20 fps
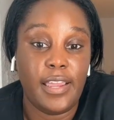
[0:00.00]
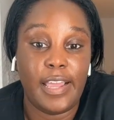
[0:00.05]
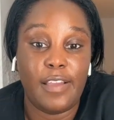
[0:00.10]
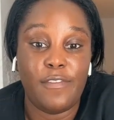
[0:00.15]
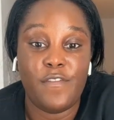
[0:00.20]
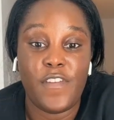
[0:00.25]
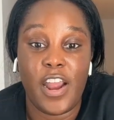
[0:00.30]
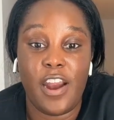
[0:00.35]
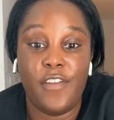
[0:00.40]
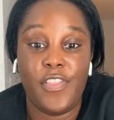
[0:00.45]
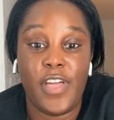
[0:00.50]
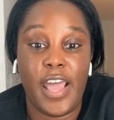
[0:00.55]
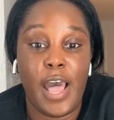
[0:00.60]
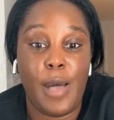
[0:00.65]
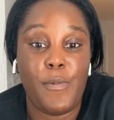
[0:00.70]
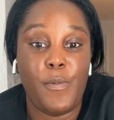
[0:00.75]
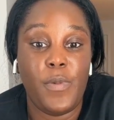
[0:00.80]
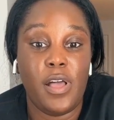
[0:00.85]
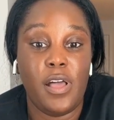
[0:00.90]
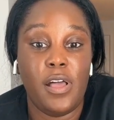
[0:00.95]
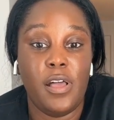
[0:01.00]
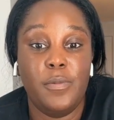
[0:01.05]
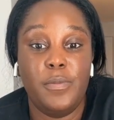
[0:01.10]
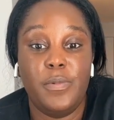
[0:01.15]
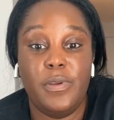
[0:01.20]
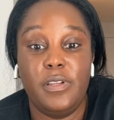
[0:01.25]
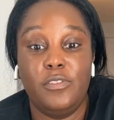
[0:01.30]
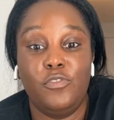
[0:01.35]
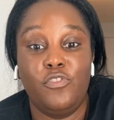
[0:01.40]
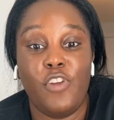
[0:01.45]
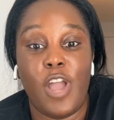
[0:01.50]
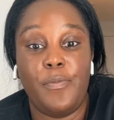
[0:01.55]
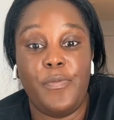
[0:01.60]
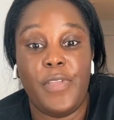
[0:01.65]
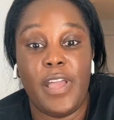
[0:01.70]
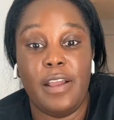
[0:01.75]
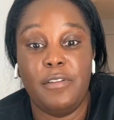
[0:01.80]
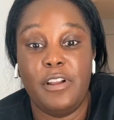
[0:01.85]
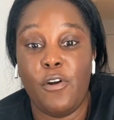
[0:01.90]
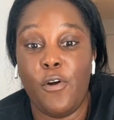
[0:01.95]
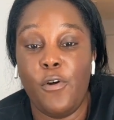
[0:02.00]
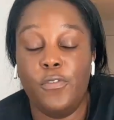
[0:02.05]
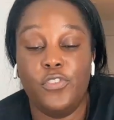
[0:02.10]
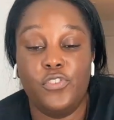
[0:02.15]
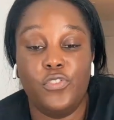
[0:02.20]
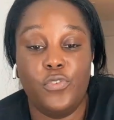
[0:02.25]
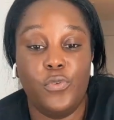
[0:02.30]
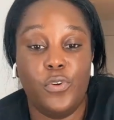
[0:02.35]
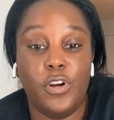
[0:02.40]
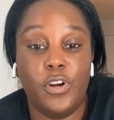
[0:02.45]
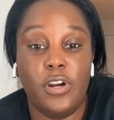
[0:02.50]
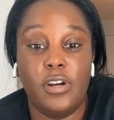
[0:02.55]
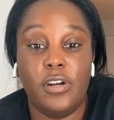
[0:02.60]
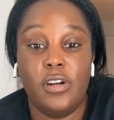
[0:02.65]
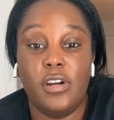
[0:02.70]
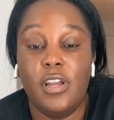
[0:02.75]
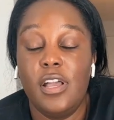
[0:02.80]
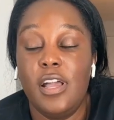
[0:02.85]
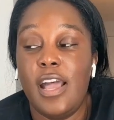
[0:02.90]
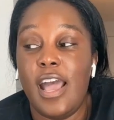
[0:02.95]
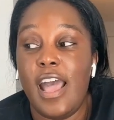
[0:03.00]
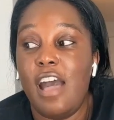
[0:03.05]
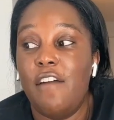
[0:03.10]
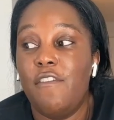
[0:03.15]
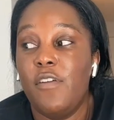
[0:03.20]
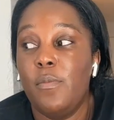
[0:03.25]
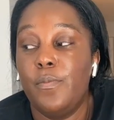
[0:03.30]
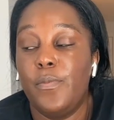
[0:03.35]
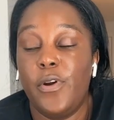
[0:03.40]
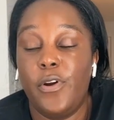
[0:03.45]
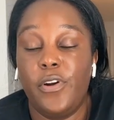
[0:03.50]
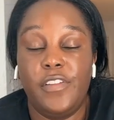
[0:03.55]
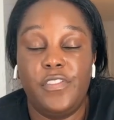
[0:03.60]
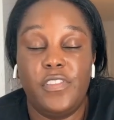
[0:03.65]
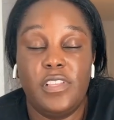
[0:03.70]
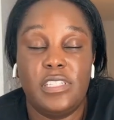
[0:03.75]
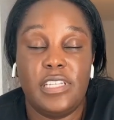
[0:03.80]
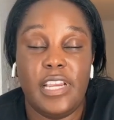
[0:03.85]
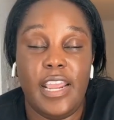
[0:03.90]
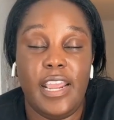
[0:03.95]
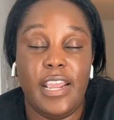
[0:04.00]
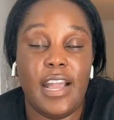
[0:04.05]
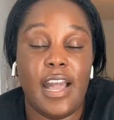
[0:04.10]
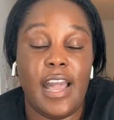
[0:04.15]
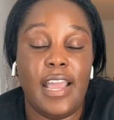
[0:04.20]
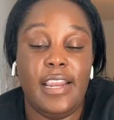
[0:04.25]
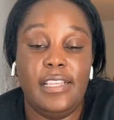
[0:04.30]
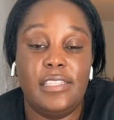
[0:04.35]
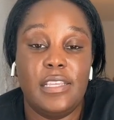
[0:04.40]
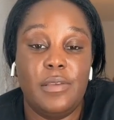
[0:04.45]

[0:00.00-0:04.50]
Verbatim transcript: Like fire that album up, drop that, go on tour, have them burn at the stake. I need